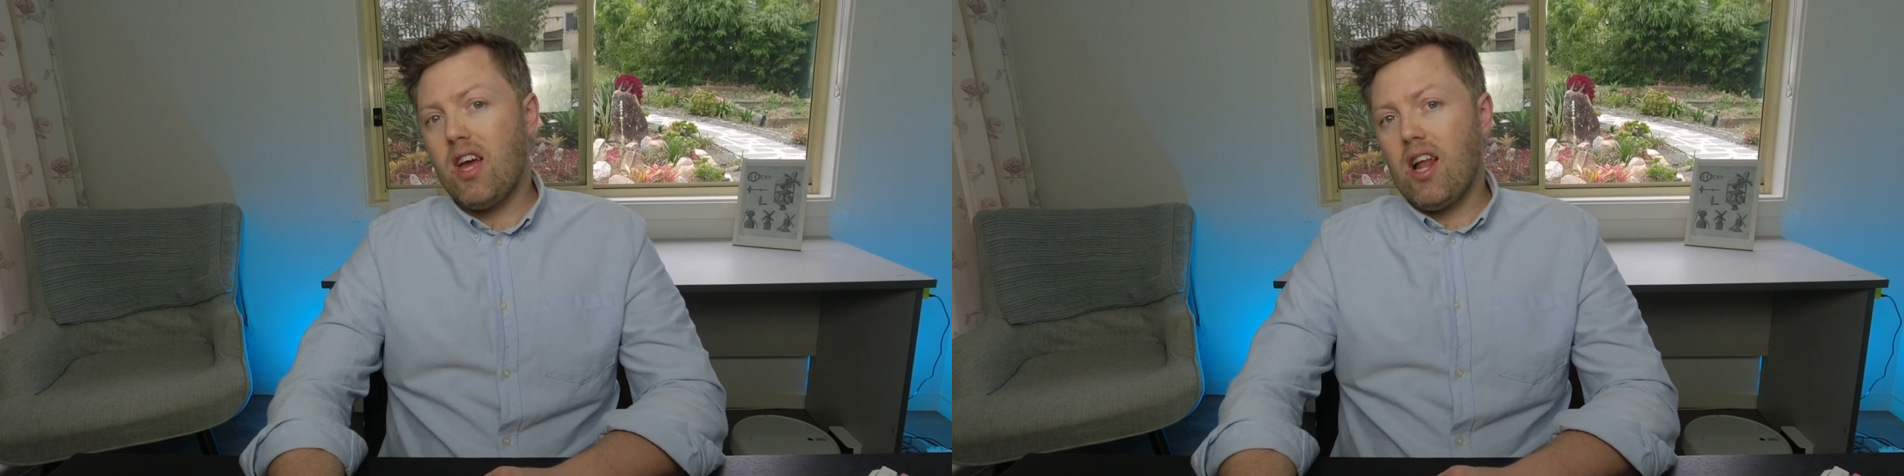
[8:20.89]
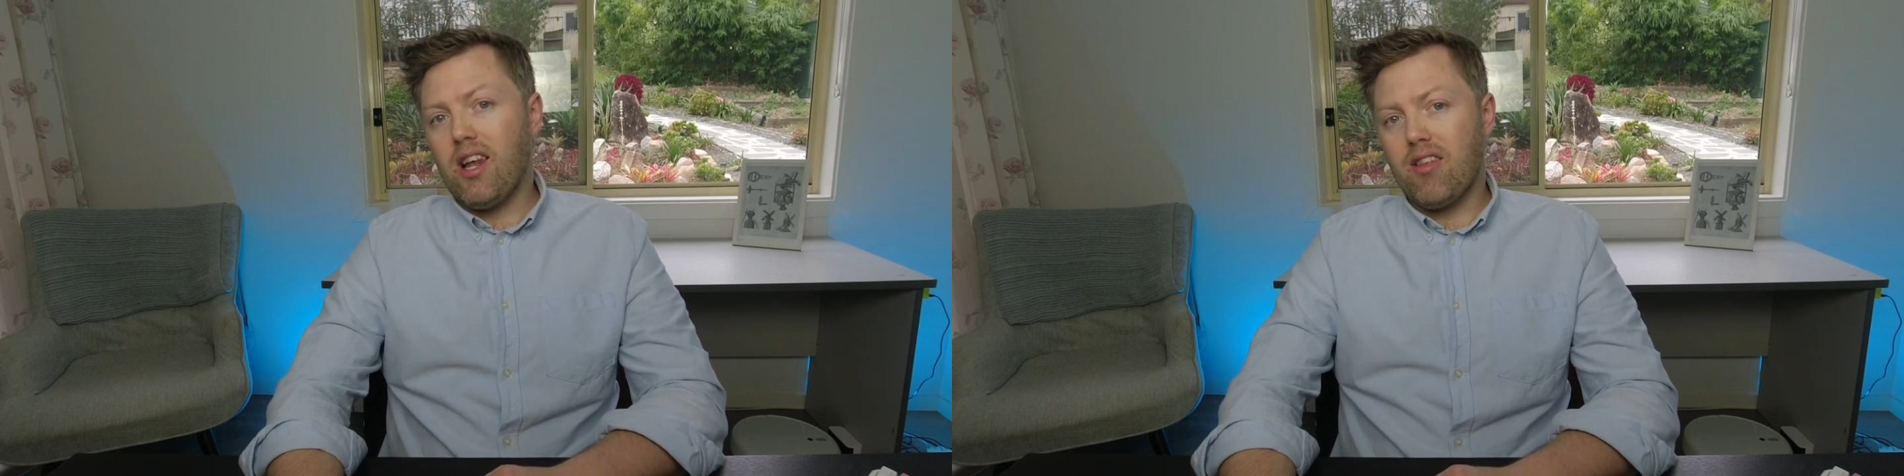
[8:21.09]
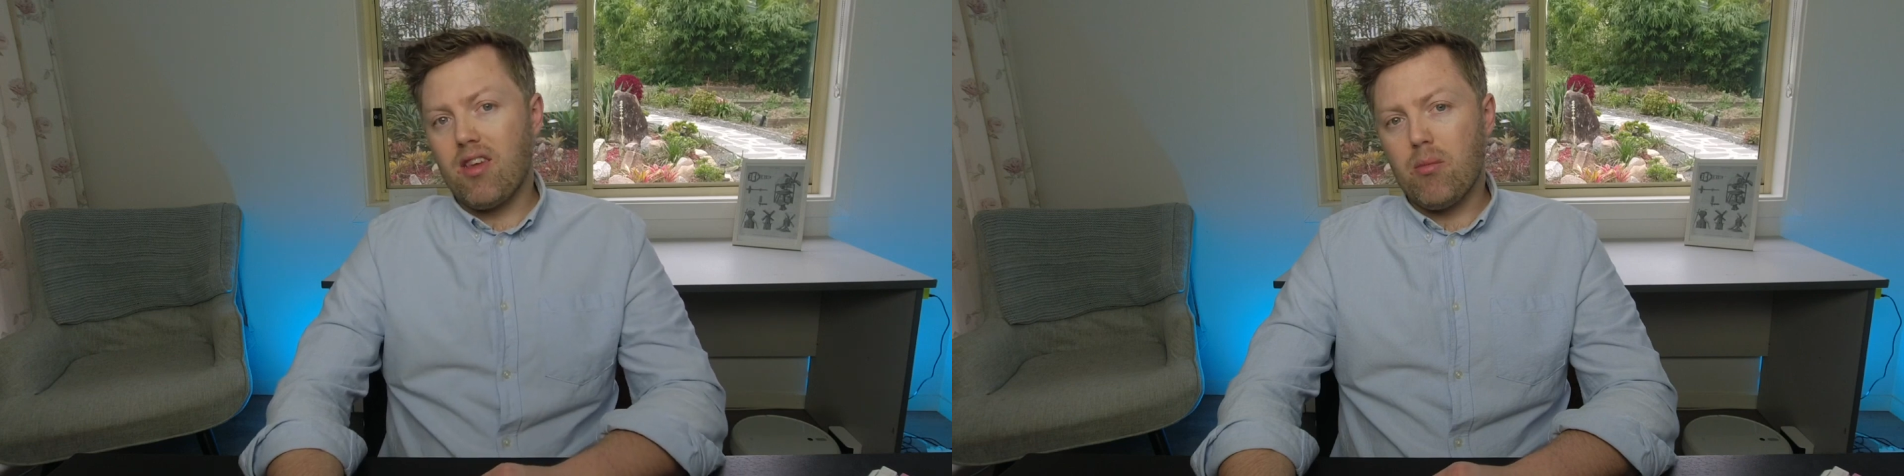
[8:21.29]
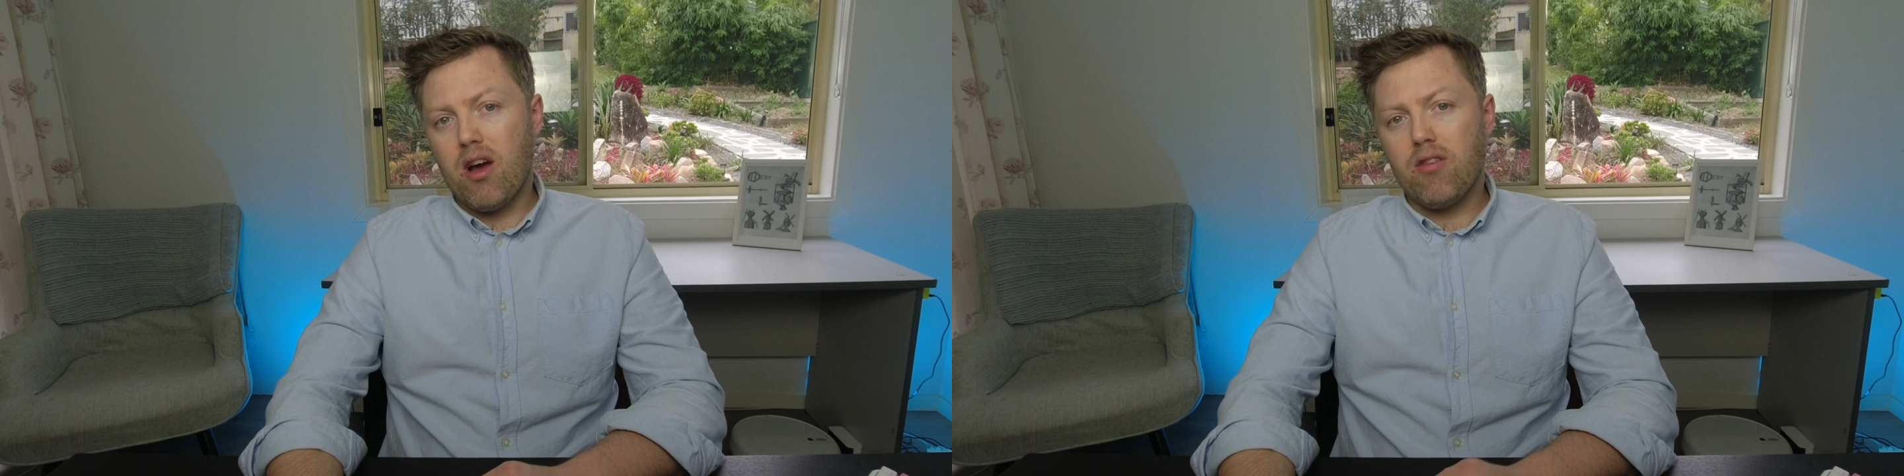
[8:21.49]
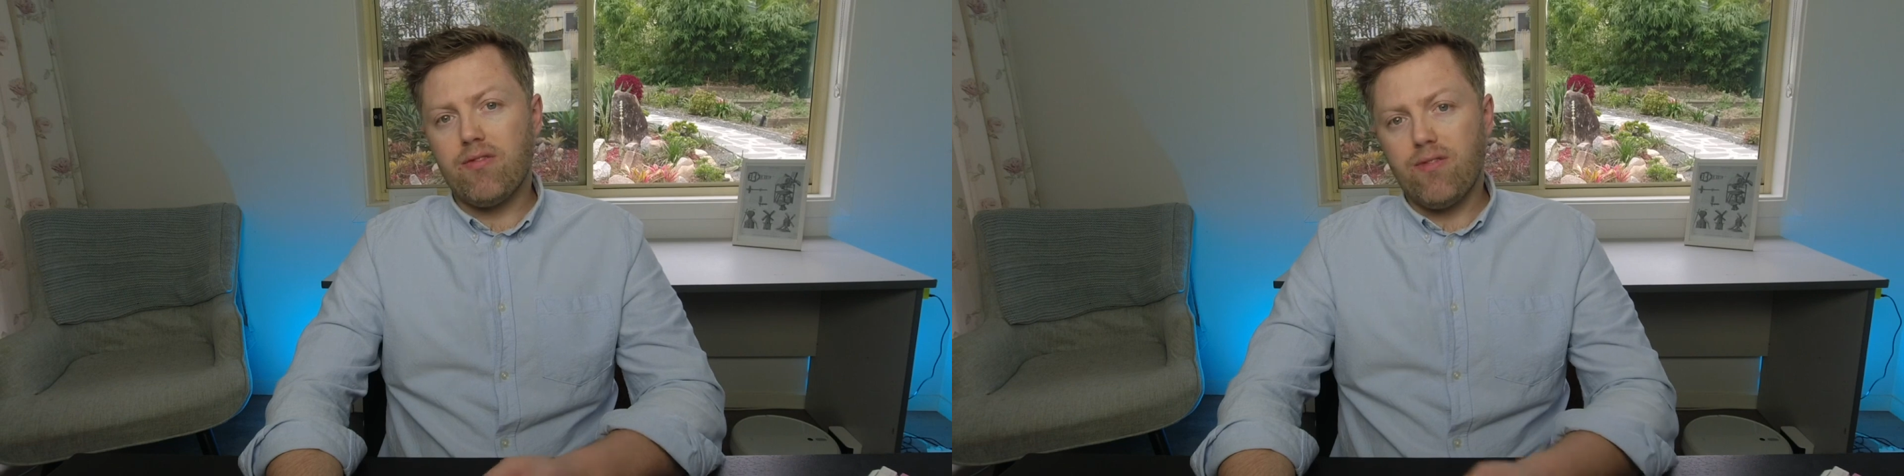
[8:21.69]
lithium
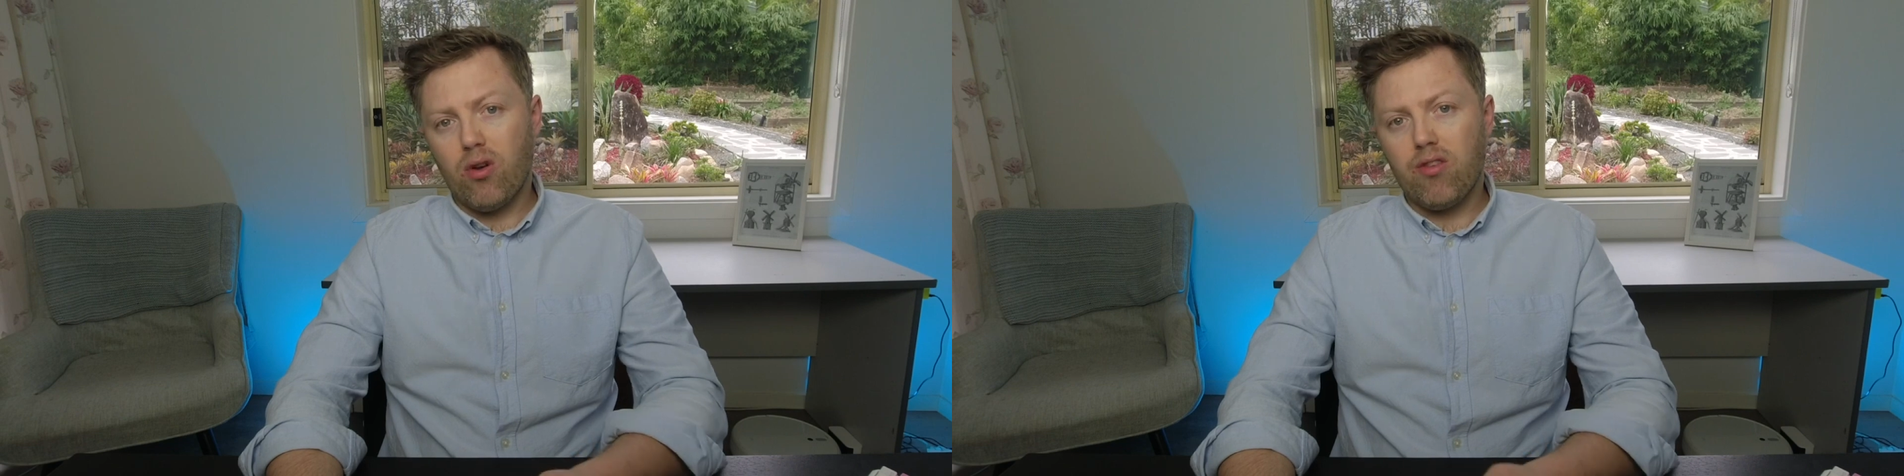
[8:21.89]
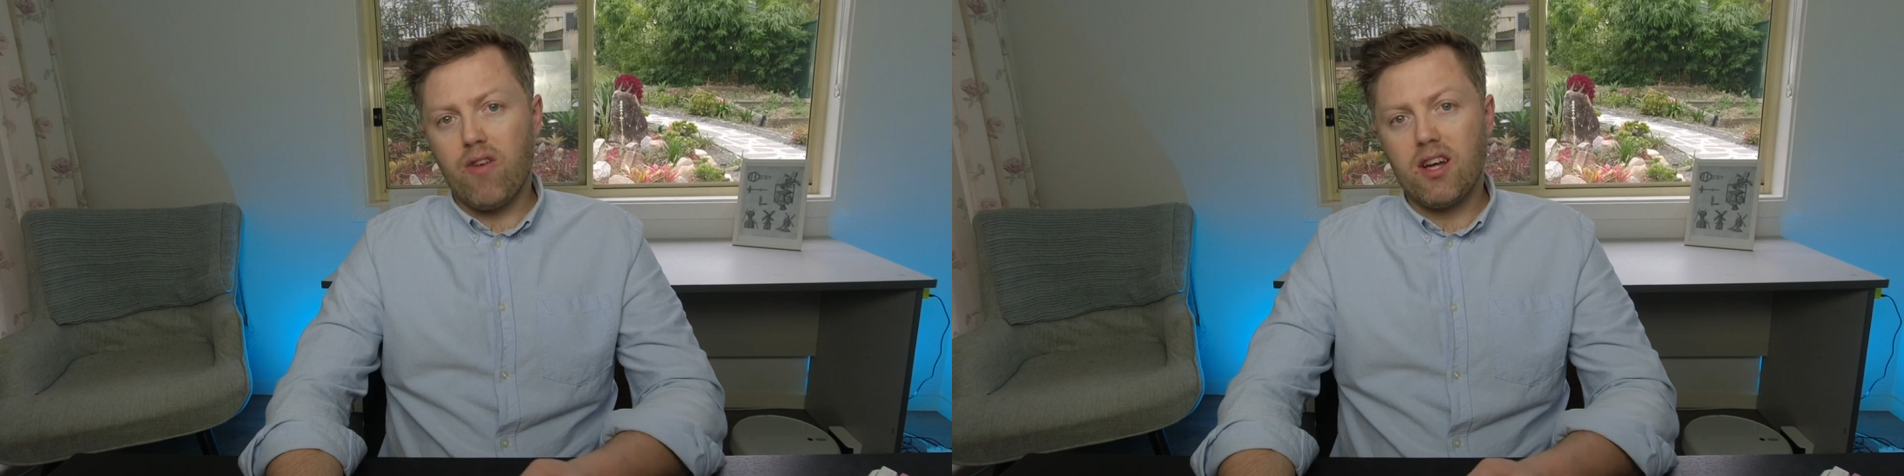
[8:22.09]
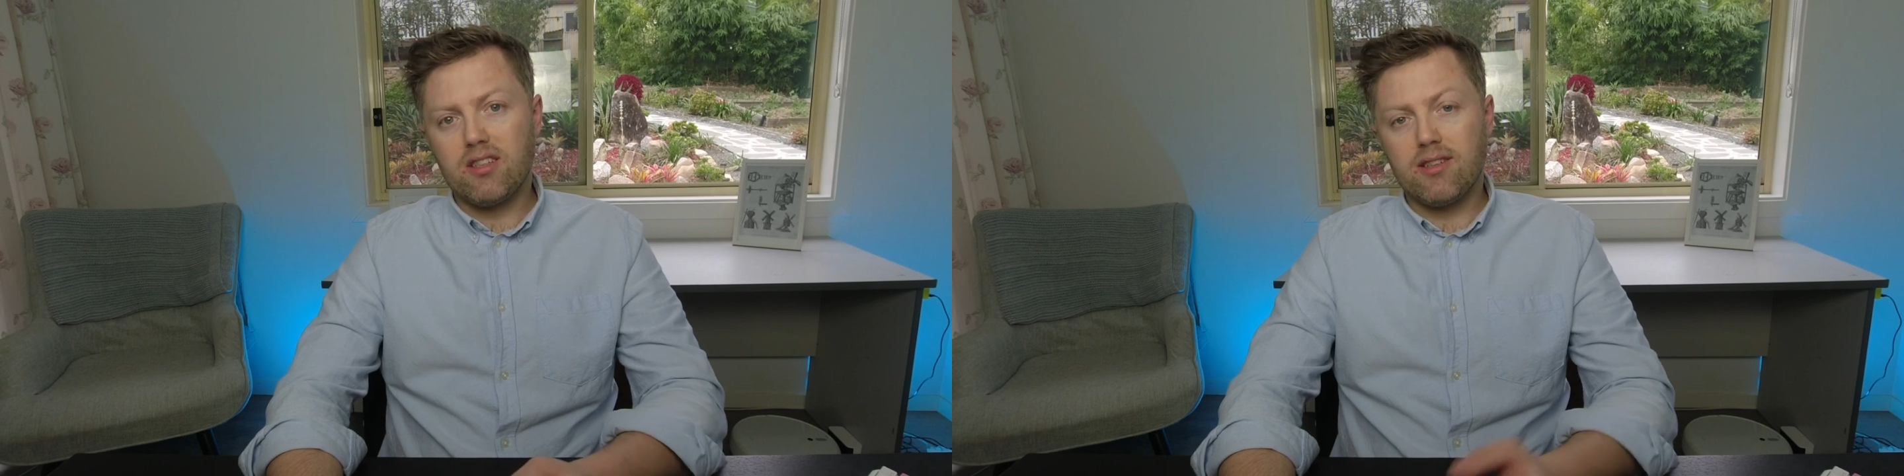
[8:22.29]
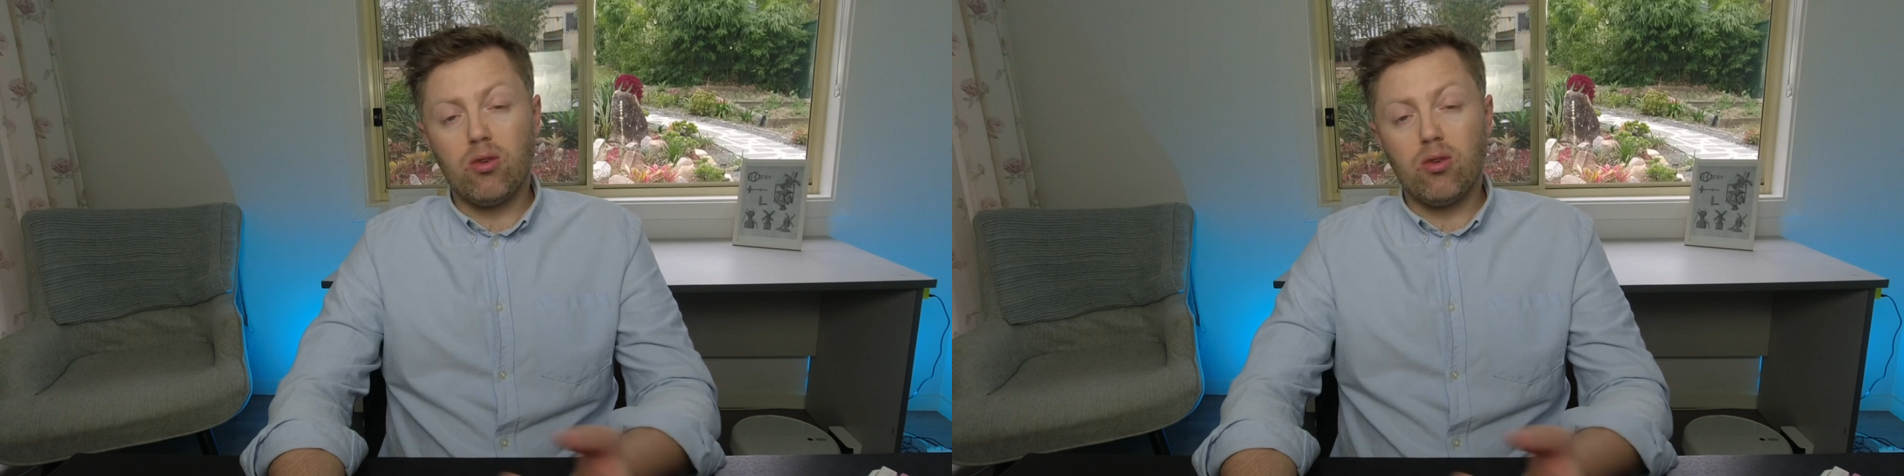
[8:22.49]
iron phosphate